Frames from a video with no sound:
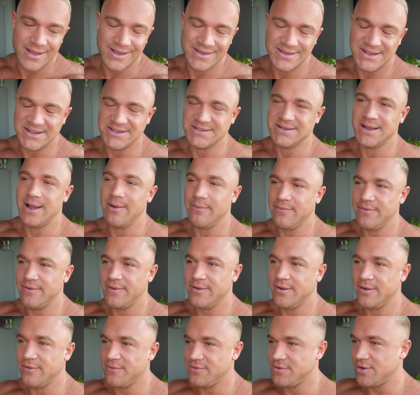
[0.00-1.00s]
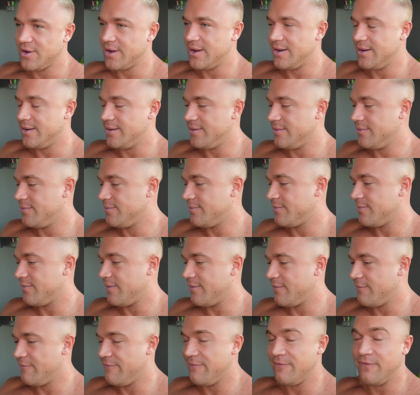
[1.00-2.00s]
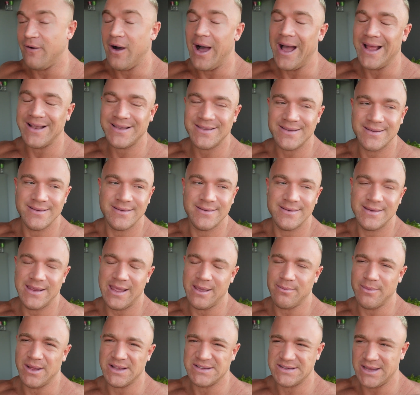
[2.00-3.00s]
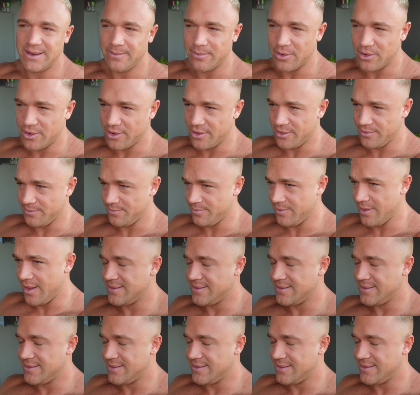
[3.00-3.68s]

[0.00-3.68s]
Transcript: discomfort of trying to fight to get my seatbelt on.